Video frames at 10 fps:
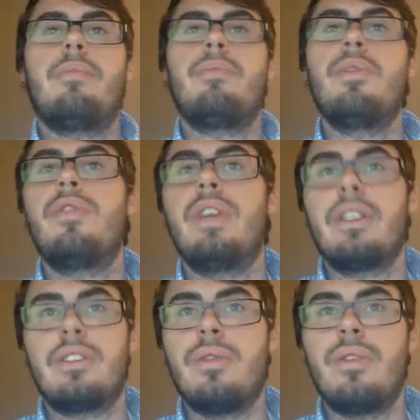
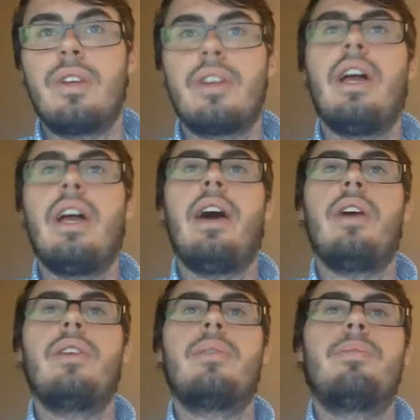moving to the
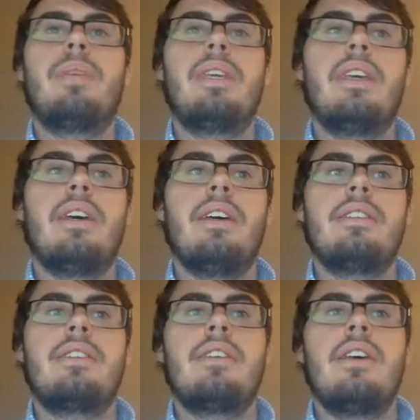cloud
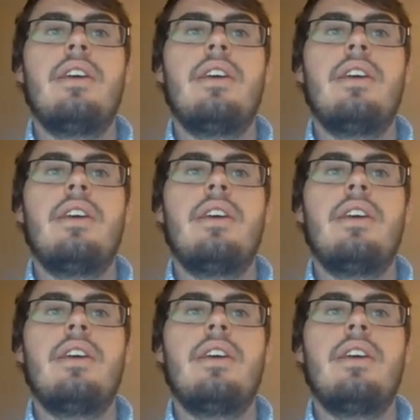because